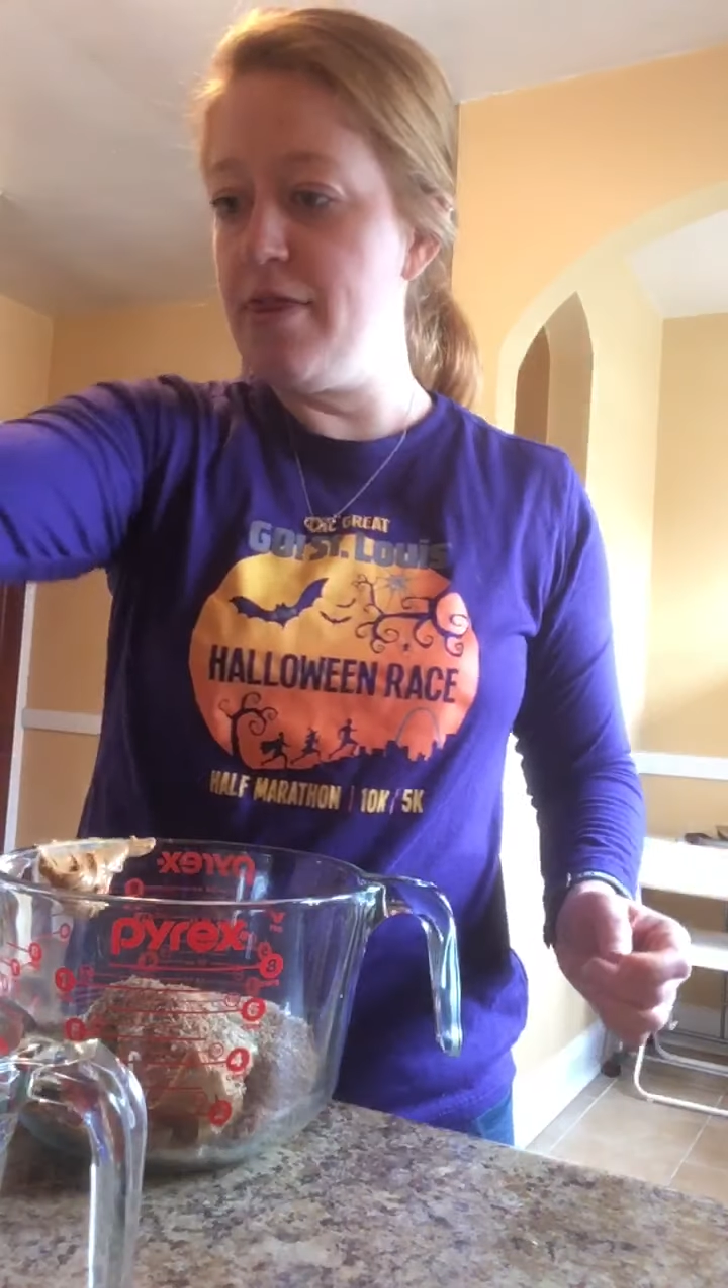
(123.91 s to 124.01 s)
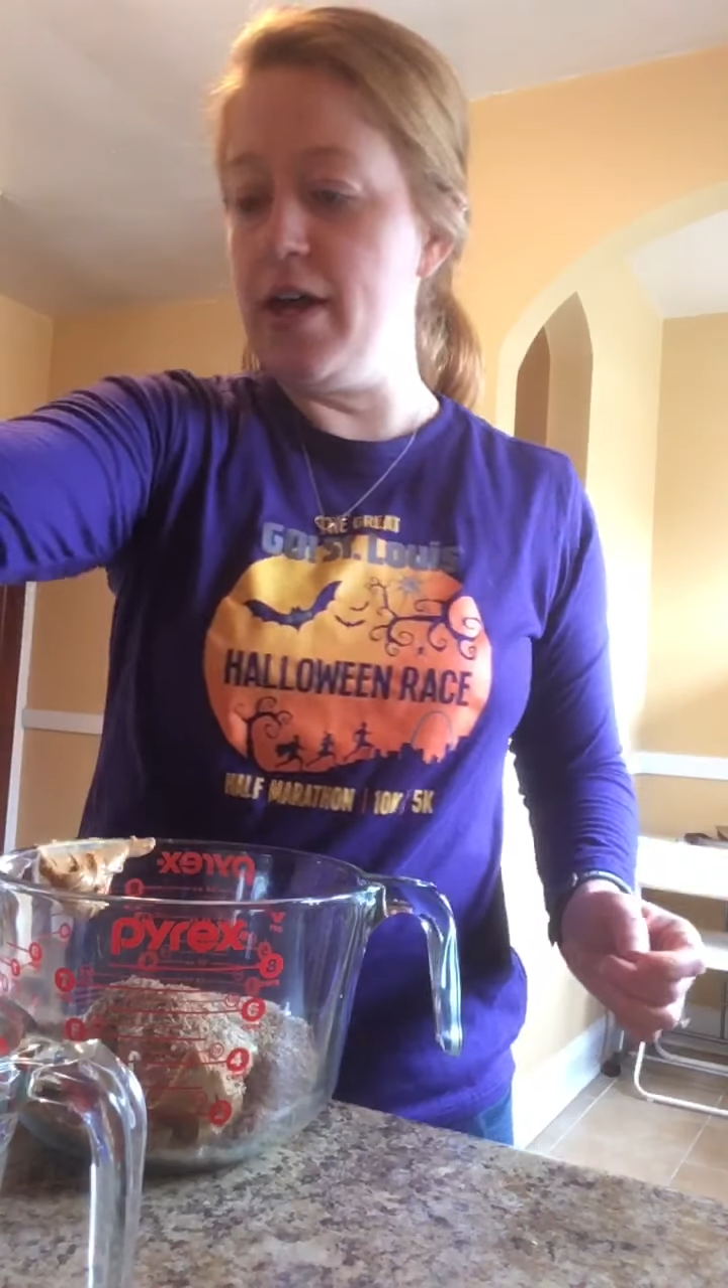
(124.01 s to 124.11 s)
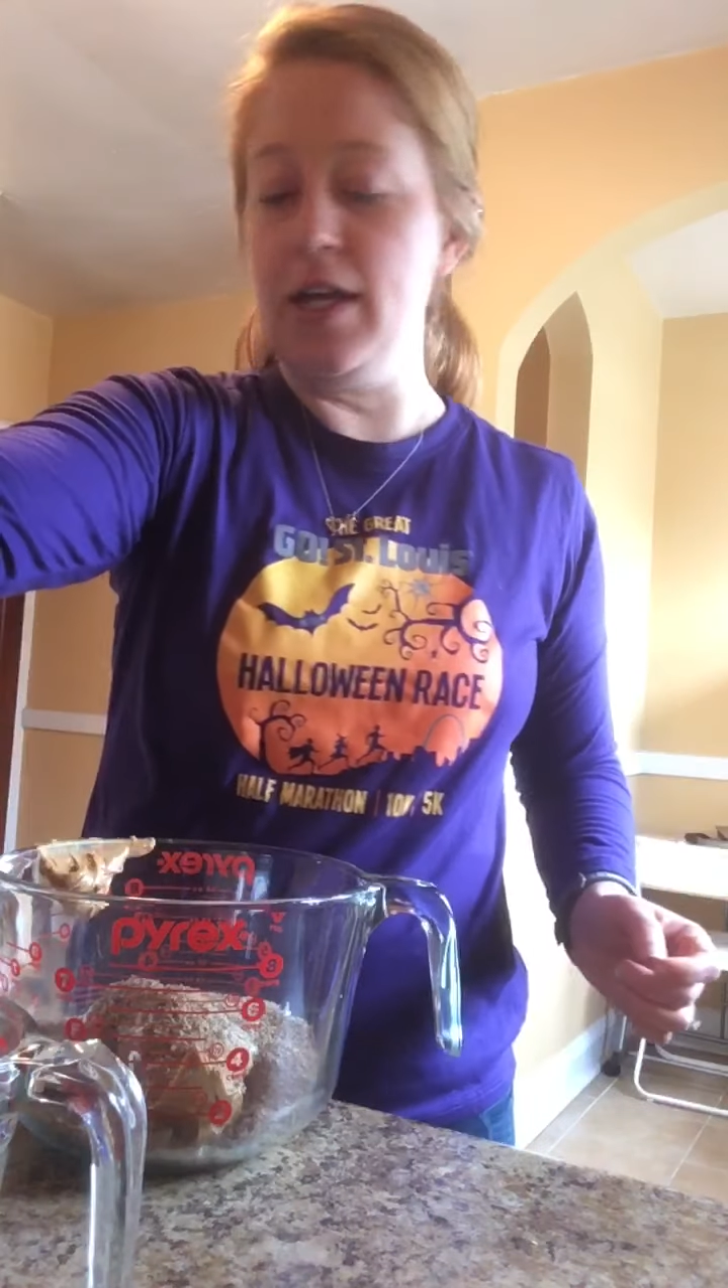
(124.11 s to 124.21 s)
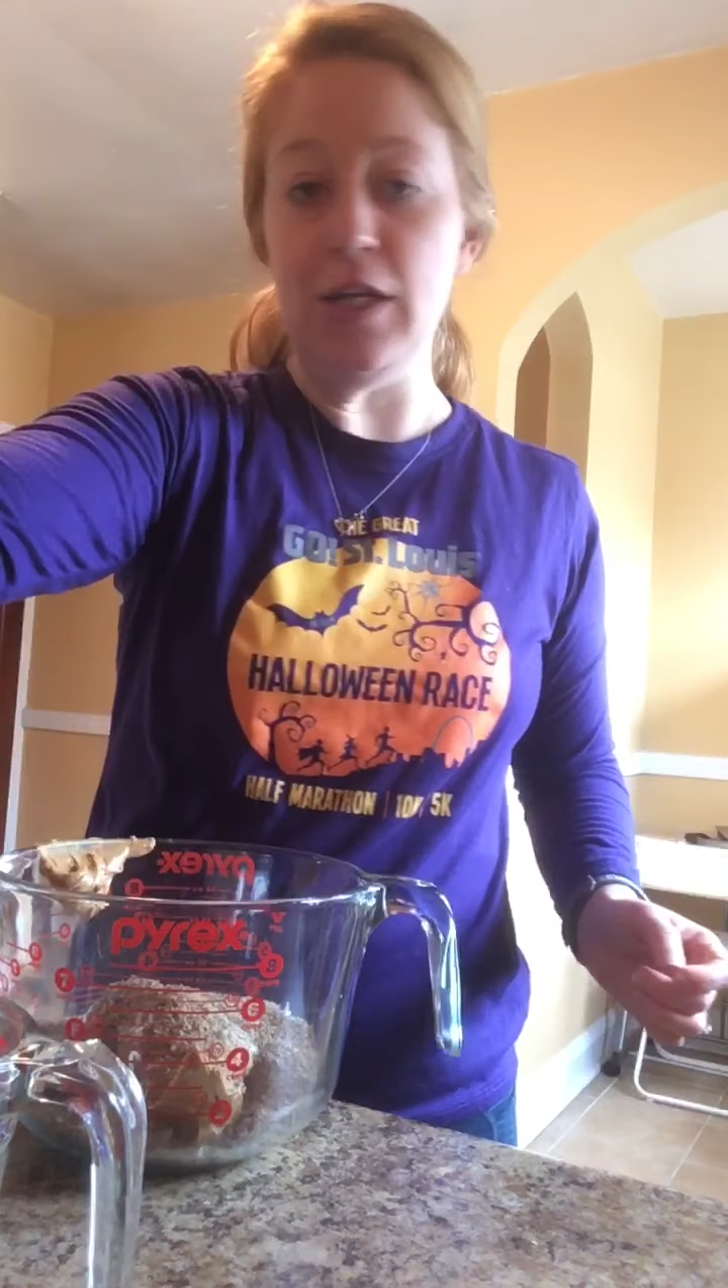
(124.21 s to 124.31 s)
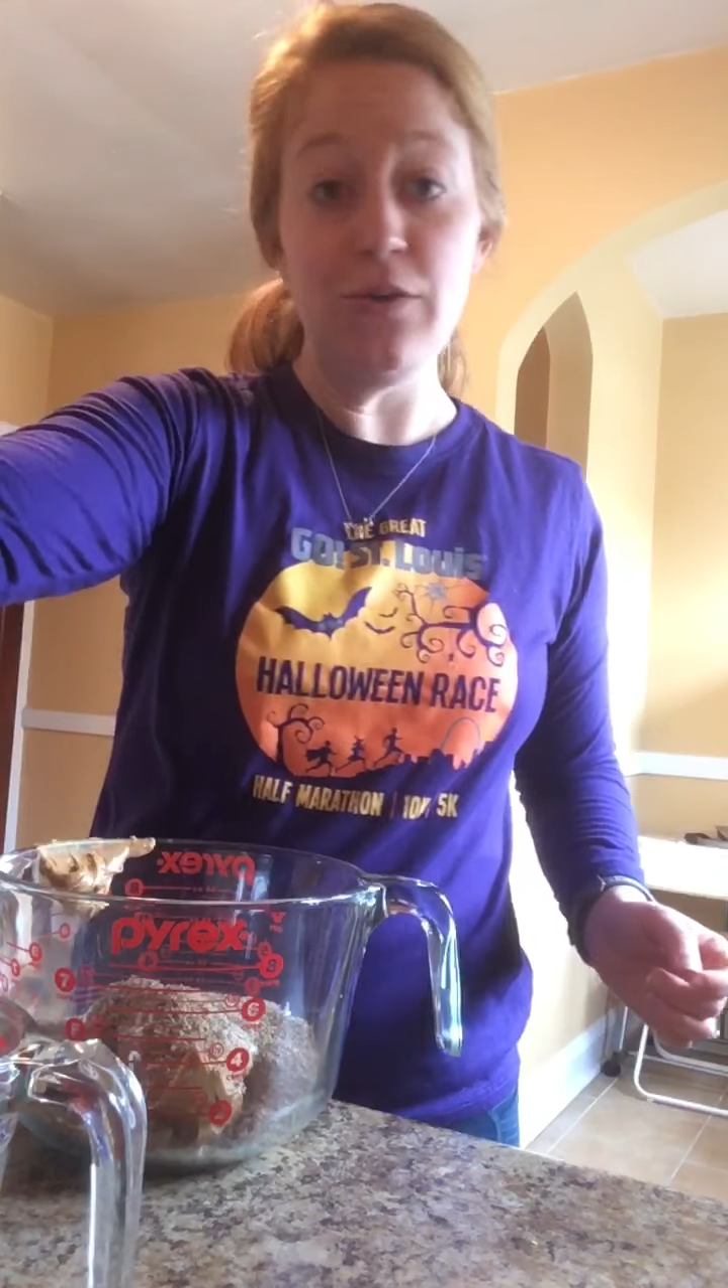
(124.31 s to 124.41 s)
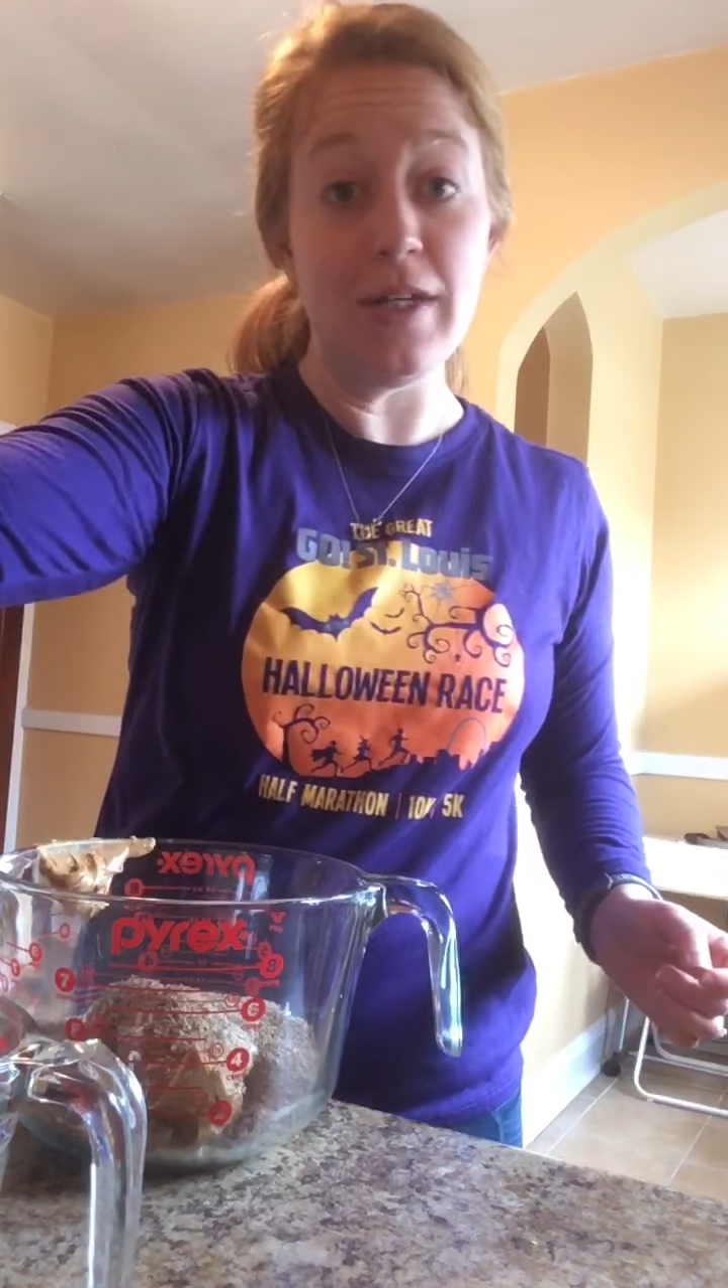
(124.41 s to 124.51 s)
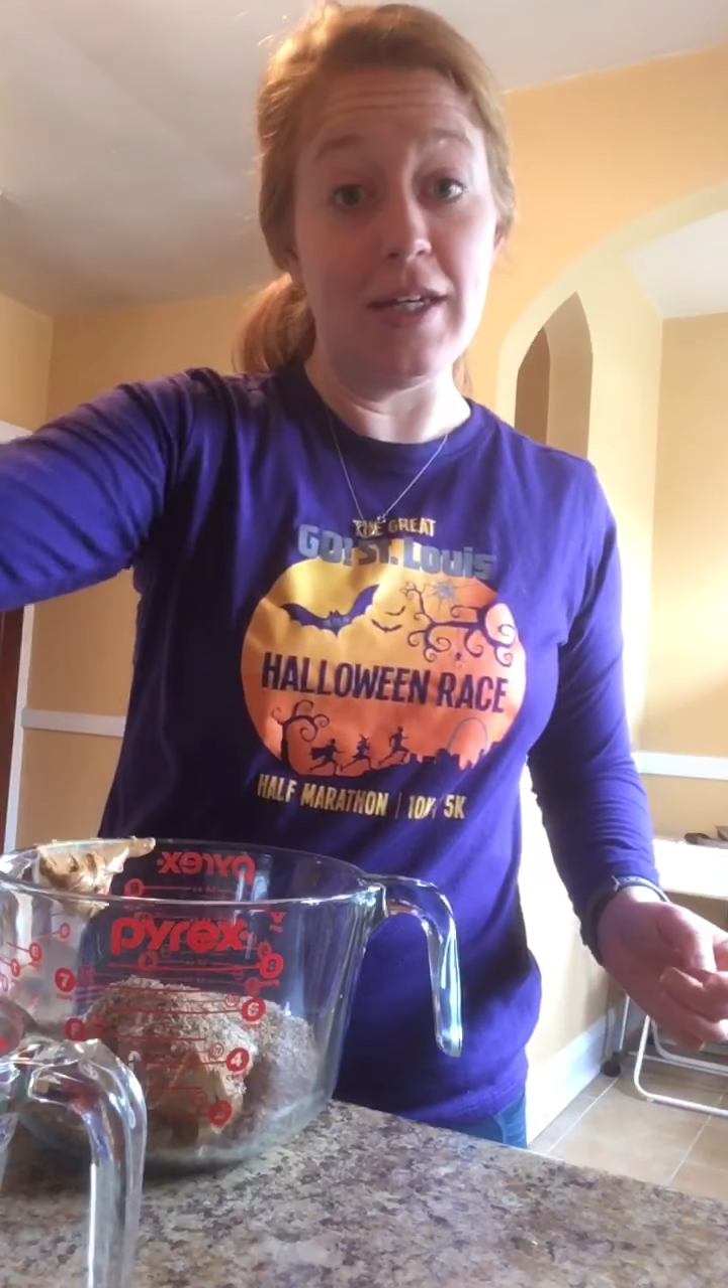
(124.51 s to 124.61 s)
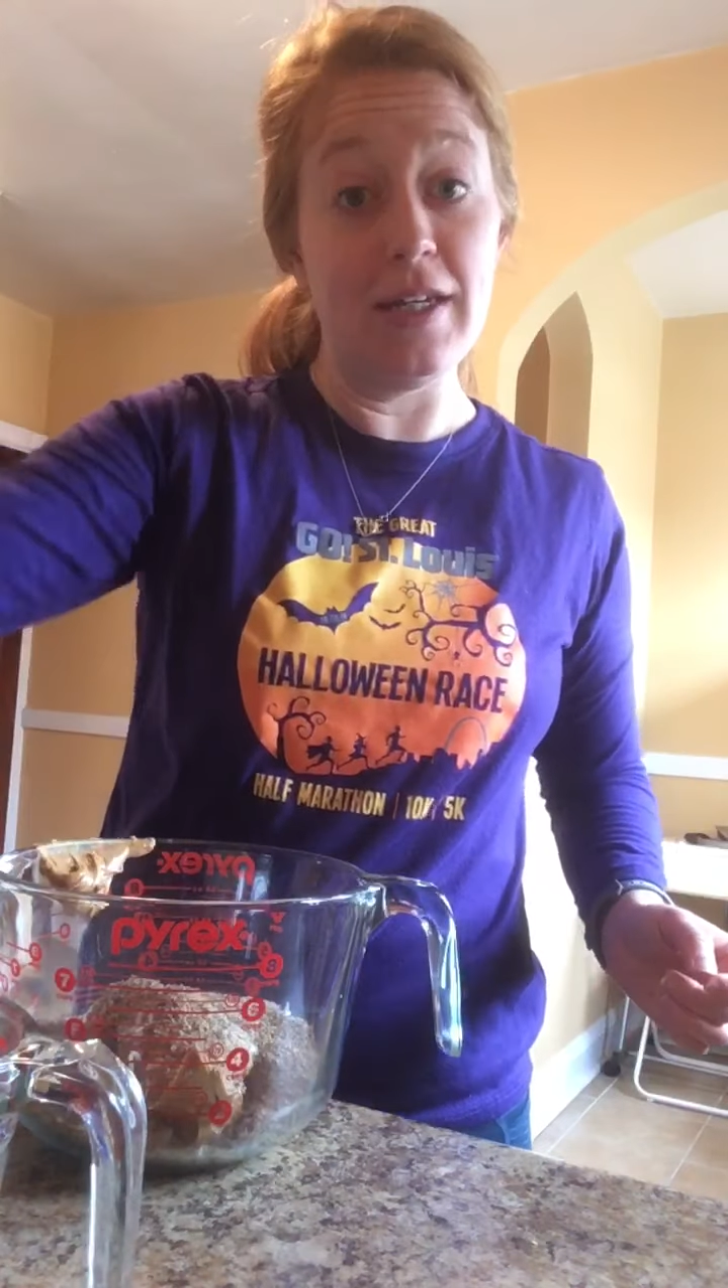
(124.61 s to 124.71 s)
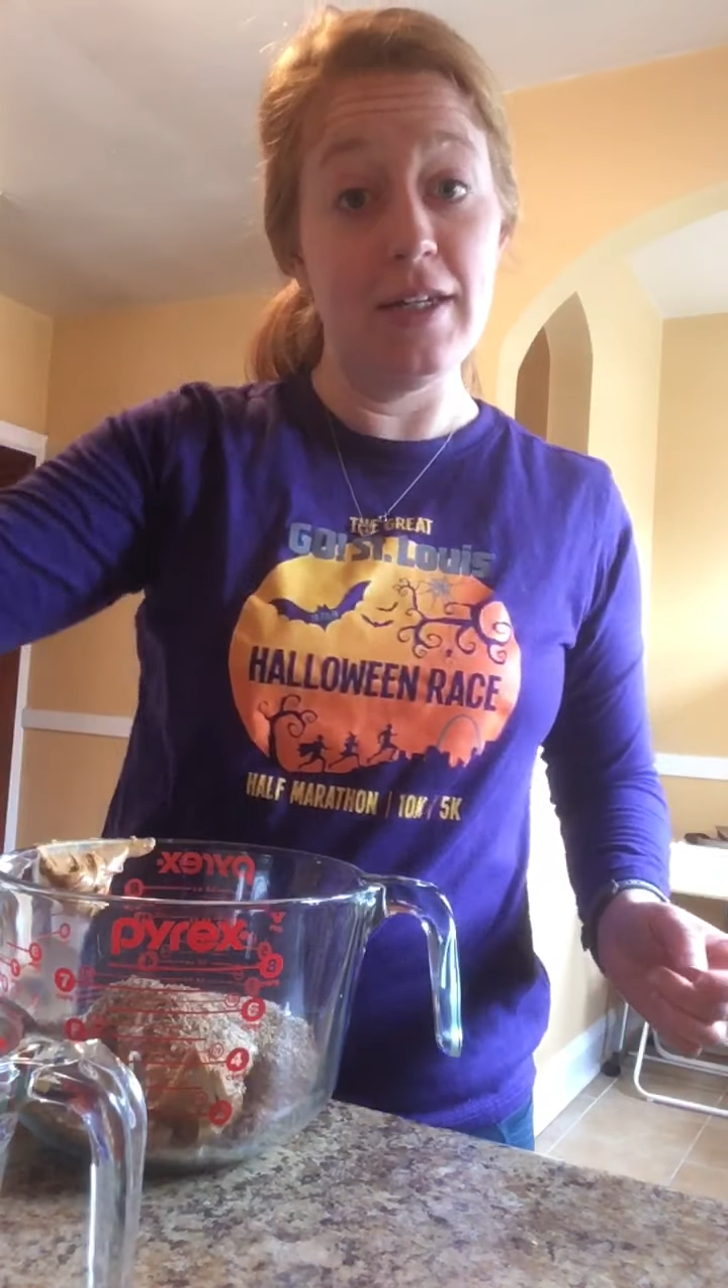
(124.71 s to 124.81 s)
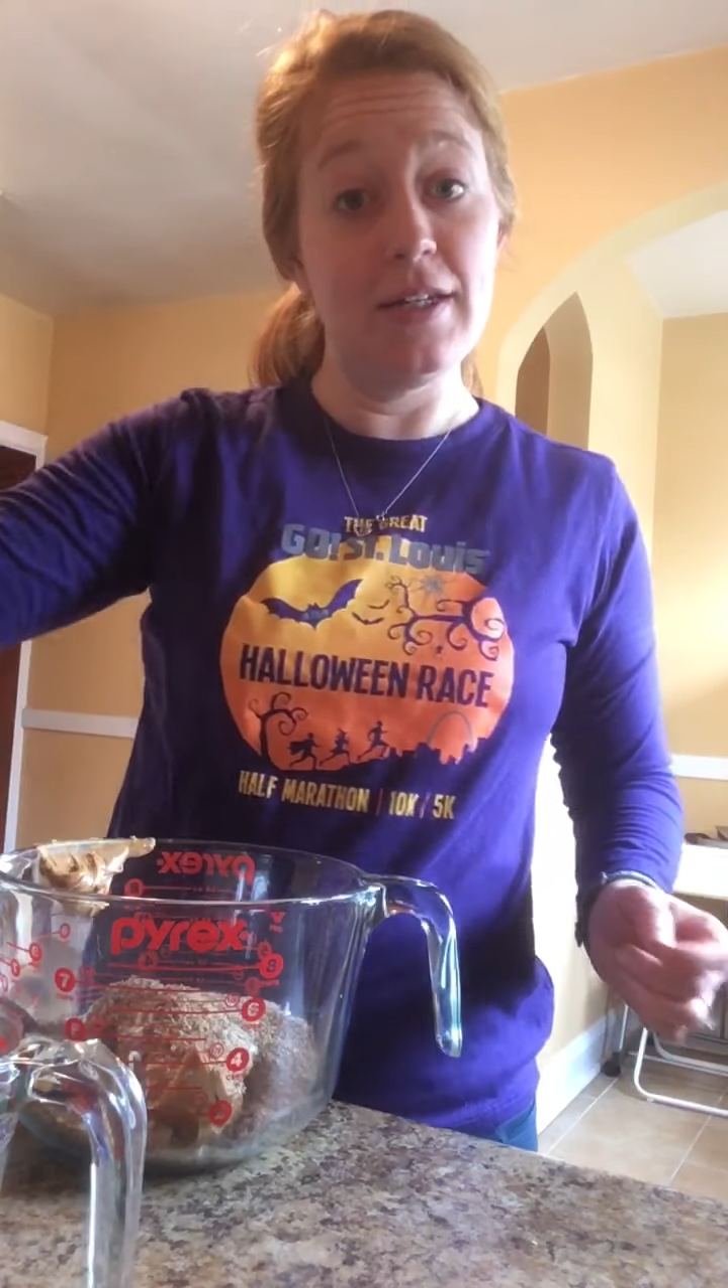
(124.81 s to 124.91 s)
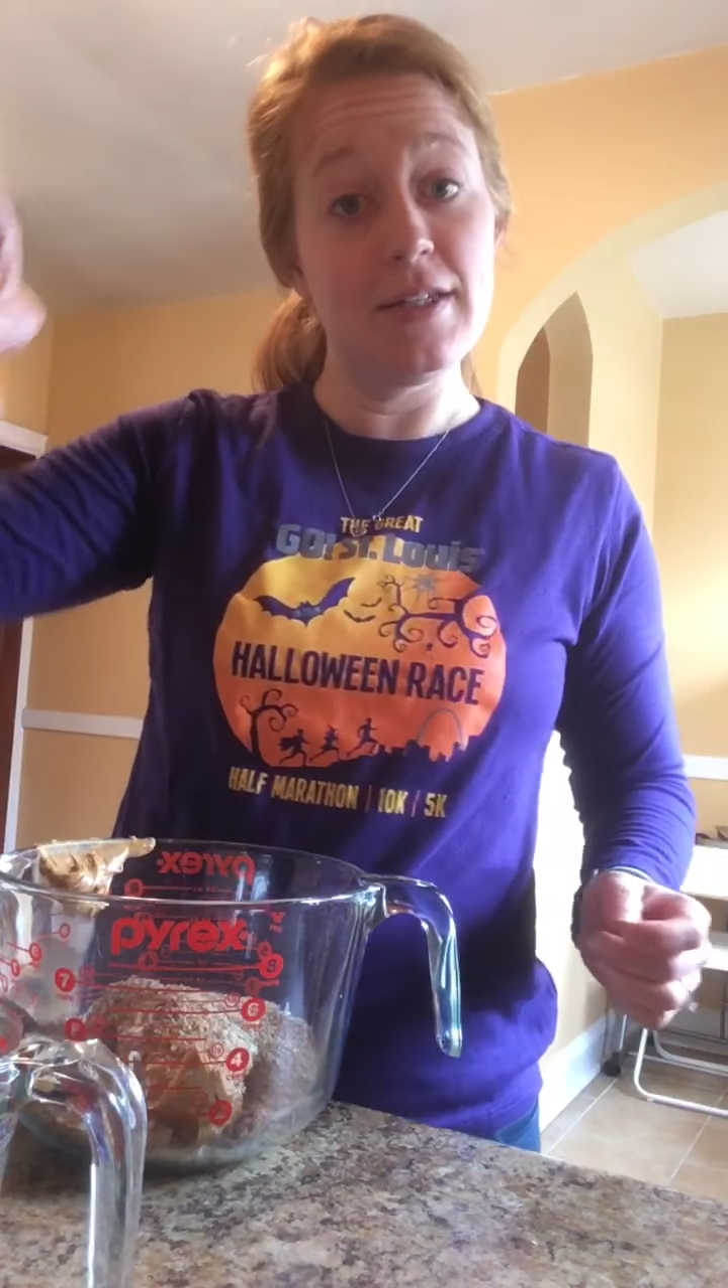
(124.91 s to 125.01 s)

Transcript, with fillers: then you need